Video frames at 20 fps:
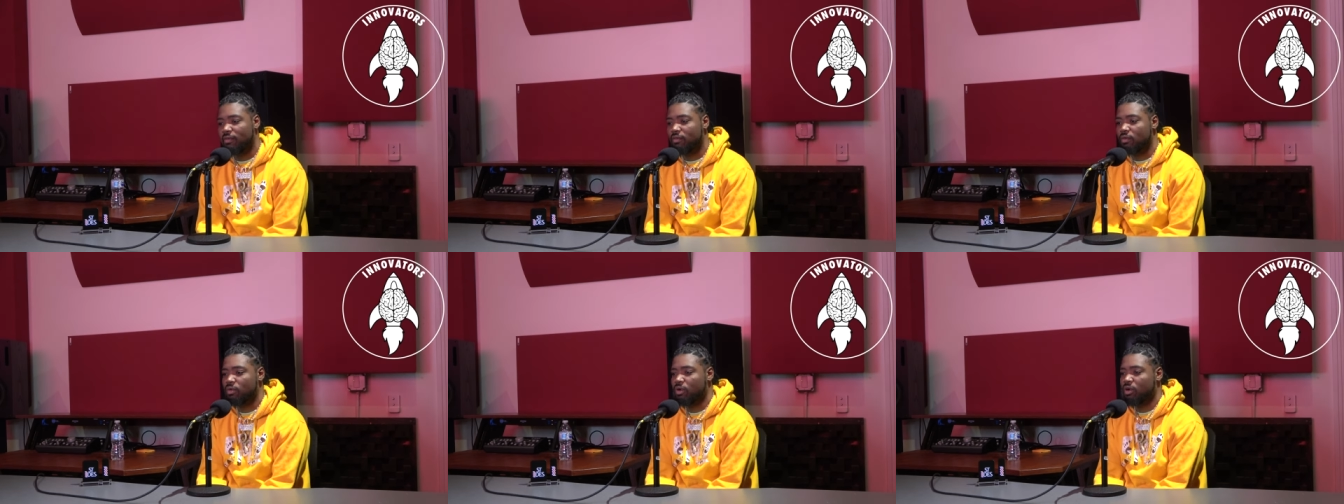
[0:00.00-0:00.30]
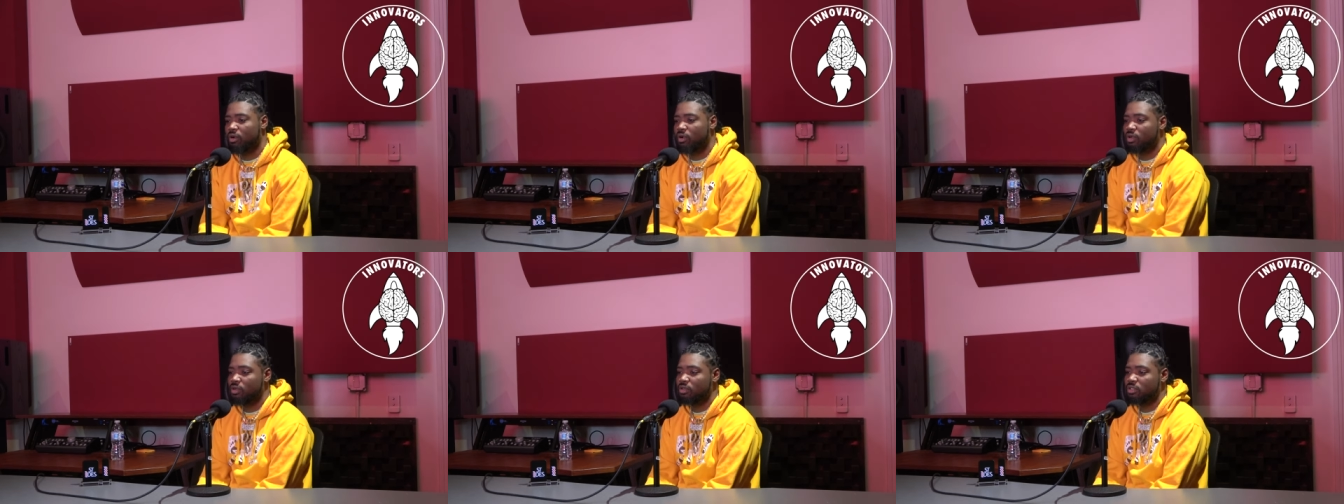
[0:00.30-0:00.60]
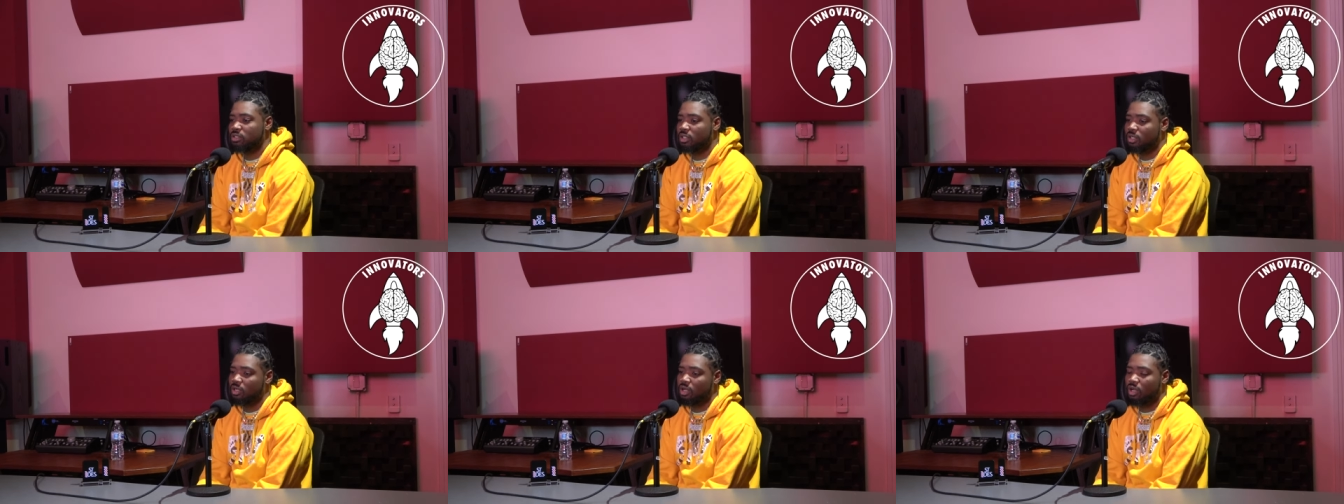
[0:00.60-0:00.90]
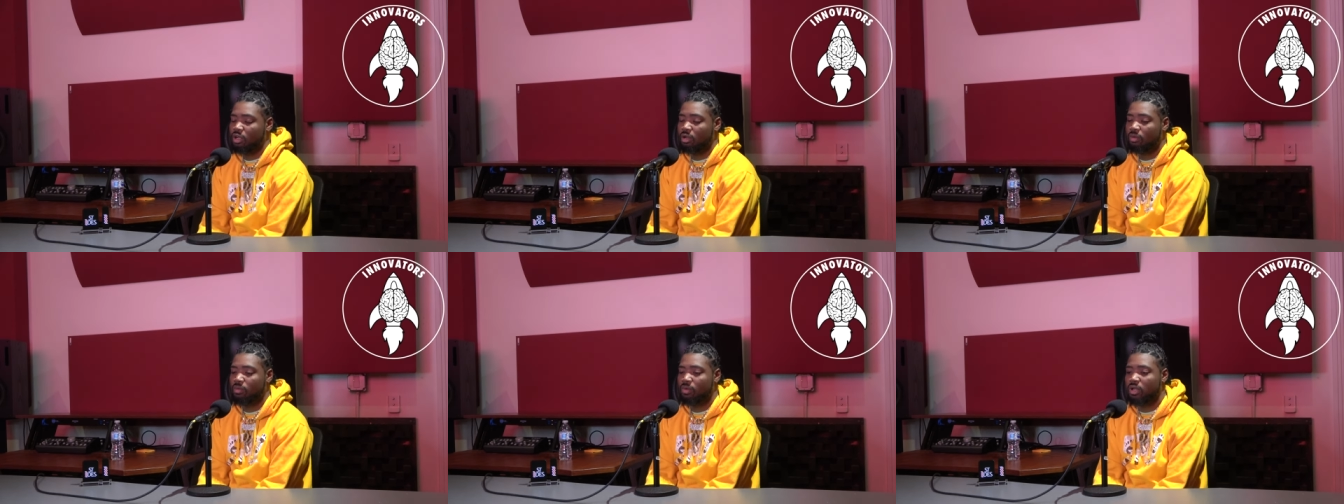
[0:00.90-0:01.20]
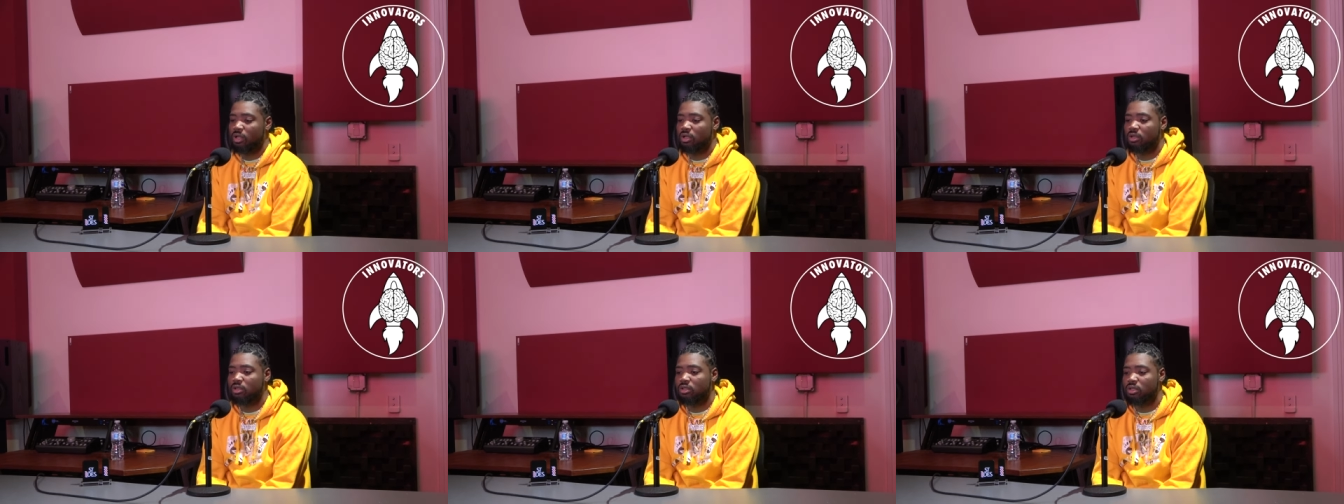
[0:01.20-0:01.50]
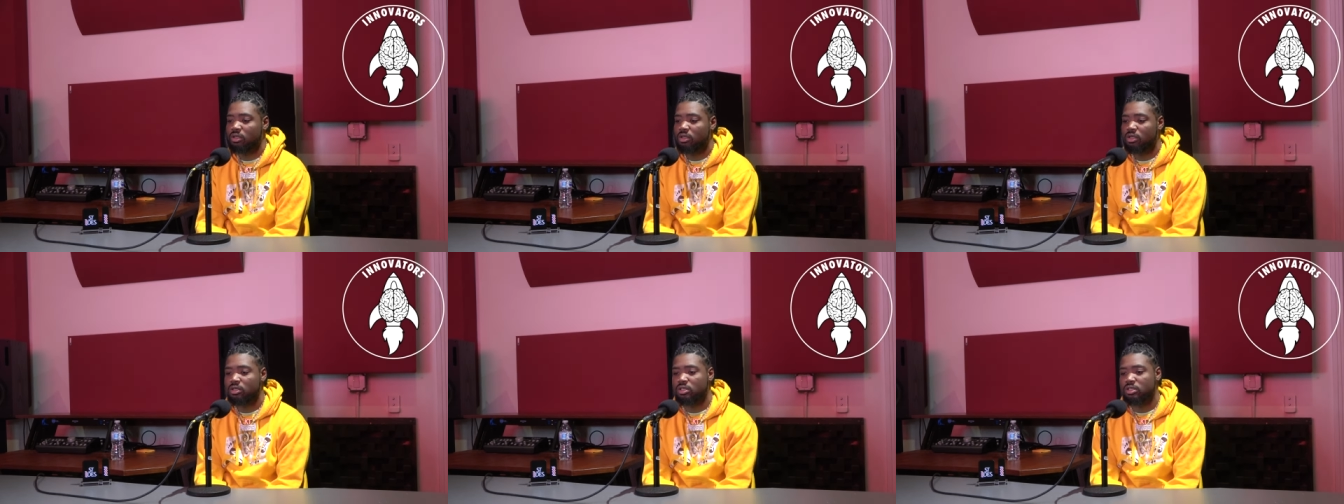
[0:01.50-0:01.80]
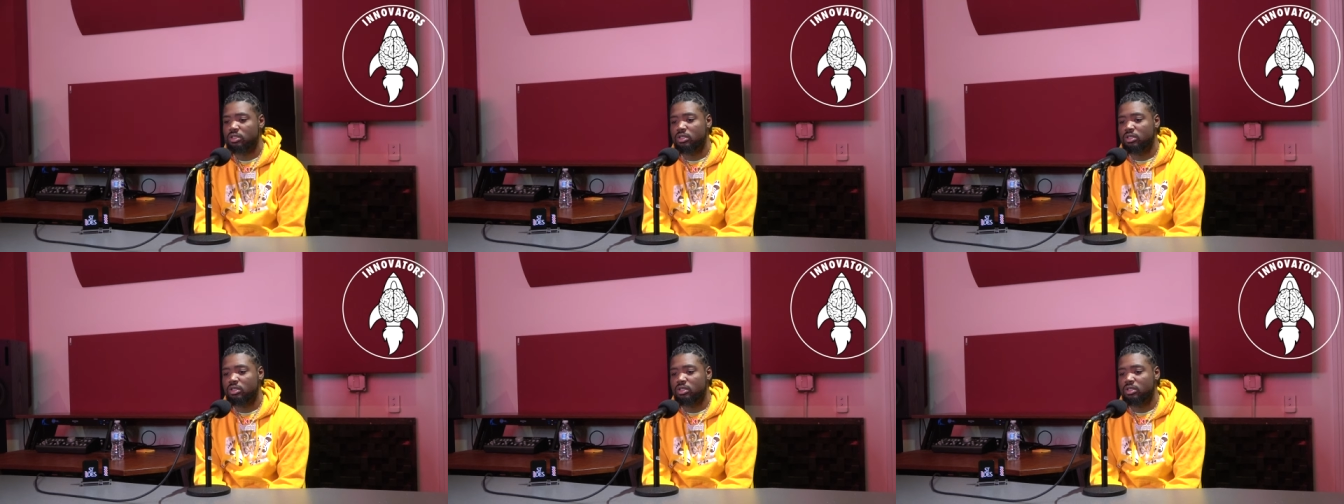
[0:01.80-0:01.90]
everywhere else and all around, you know.